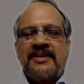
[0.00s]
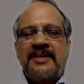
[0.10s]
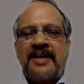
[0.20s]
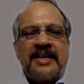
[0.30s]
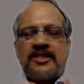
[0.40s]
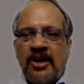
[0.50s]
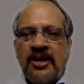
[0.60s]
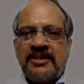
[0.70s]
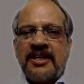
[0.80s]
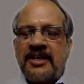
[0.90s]
It's
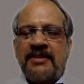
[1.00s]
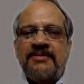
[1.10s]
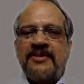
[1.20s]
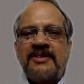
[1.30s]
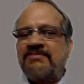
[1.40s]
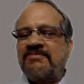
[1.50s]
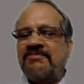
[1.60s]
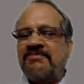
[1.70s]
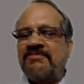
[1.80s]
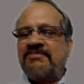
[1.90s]
not the
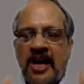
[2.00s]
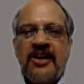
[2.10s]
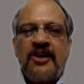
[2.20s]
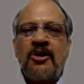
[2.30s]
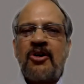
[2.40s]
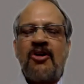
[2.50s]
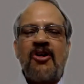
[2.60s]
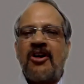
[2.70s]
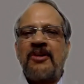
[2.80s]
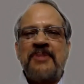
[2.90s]
Ronaldo
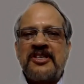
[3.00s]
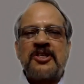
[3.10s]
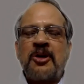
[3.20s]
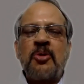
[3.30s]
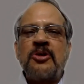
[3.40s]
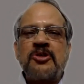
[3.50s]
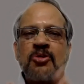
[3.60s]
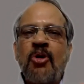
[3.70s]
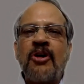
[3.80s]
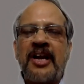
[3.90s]
or Messi who is
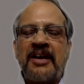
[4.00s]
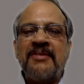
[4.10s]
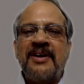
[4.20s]
scoring.